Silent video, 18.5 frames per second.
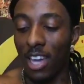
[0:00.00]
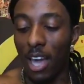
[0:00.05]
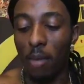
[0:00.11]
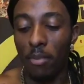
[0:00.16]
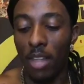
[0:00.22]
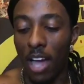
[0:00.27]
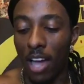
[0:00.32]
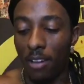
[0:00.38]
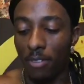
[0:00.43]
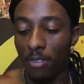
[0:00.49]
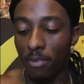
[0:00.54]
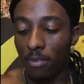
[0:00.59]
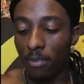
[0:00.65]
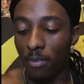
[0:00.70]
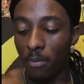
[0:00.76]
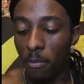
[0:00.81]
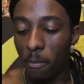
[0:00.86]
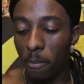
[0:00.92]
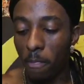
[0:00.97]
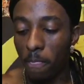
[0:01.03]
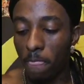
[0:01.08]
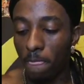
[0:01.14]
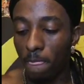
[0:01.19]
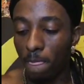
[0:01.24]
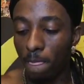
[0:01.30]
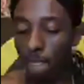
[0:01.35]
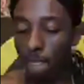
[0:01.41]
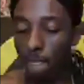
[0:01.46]
Yeah, I'm live.
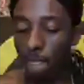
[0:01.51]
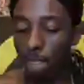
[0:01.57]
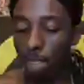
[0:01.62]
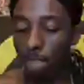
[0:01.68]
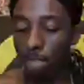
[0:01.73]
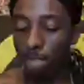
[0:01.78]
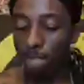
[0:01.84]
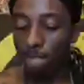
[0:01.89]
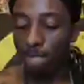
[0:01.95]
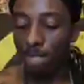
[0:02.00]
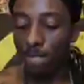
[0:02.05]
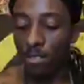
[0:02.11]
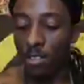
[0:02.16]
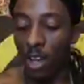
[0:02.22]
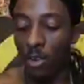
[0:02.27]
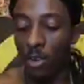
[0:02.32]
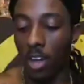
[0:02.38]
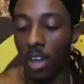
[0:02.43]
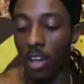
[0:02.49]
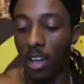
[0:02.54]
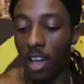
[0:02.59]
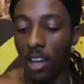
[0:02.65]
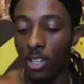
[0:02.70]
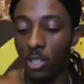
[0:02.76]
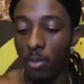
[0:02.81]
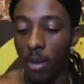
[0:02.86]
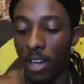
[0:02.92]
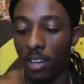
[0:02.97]
Okay. Okay, I
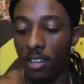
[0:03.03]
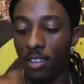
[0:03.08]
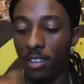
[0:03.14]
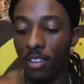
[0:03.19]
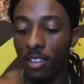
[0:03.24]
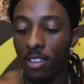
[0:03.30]
got you back.